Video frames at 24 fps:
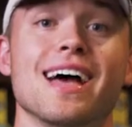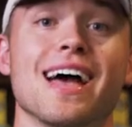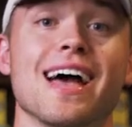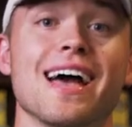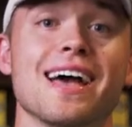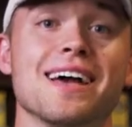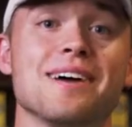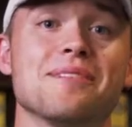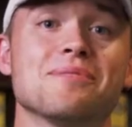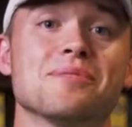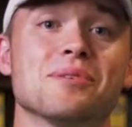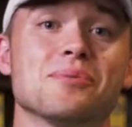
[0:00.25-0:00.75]

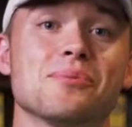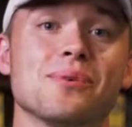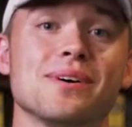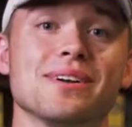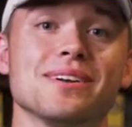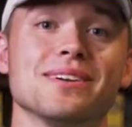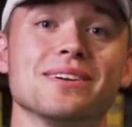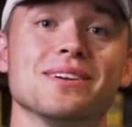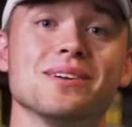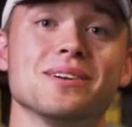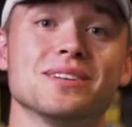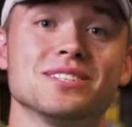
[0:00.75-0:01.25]
Hey
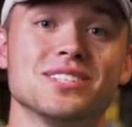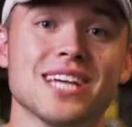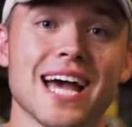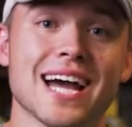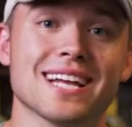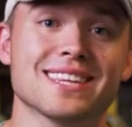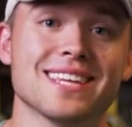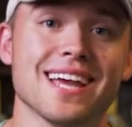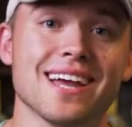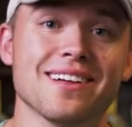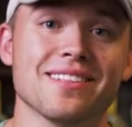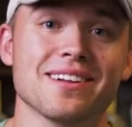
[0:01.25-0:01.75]
everyone,
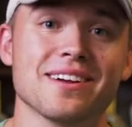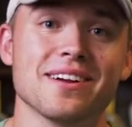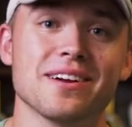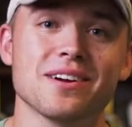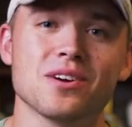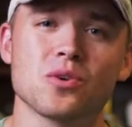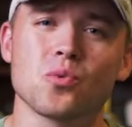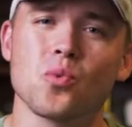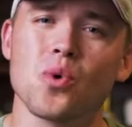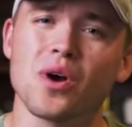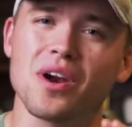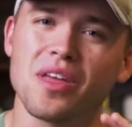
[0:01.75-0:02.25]
Jack Taylor
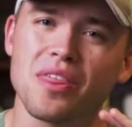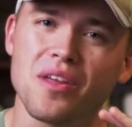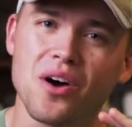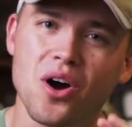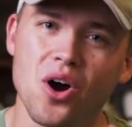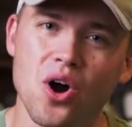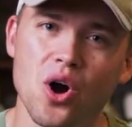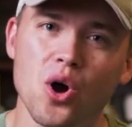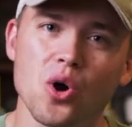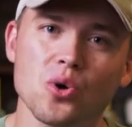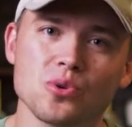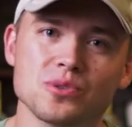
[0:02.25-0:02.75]
here, one of the
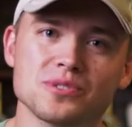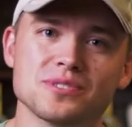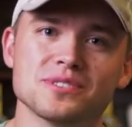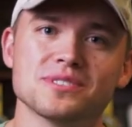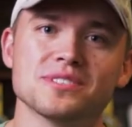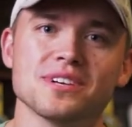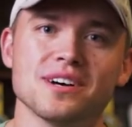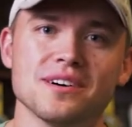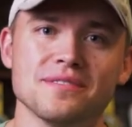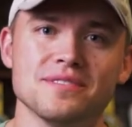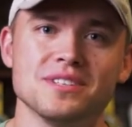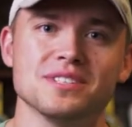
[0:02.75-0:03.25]

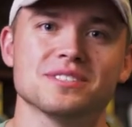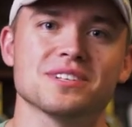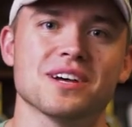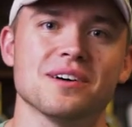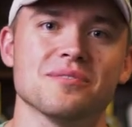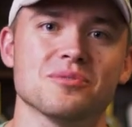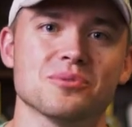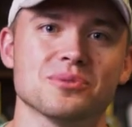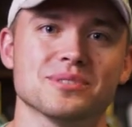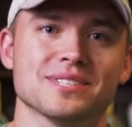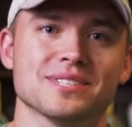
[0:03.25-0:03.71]
hosts of Discover